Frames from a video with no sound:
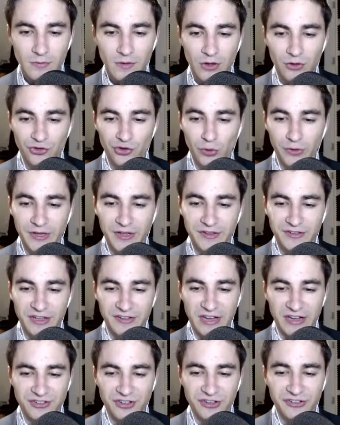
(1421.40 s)
Julian
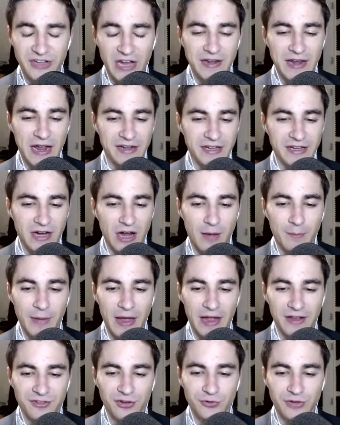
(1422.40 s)
says, I just got 90
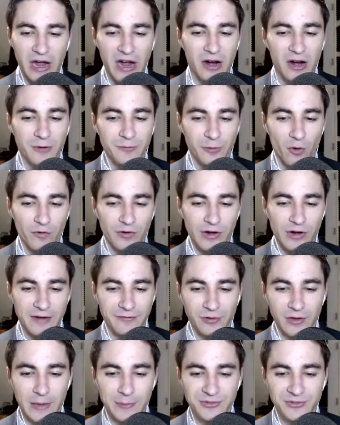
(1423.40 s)
combat, too tired for overnight
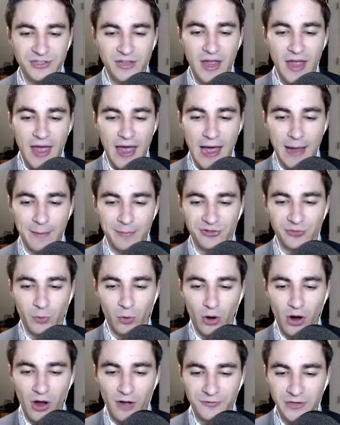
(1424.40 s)
flips. Happens
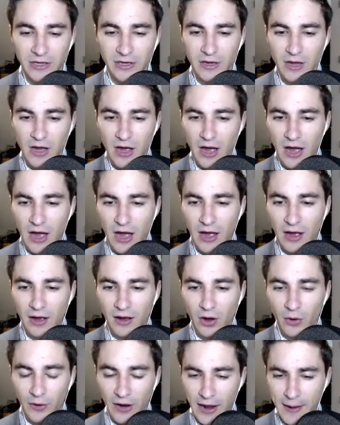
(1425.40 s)
more often.
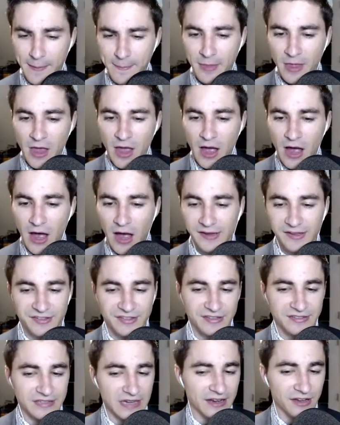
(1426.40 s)
Okay. He says, I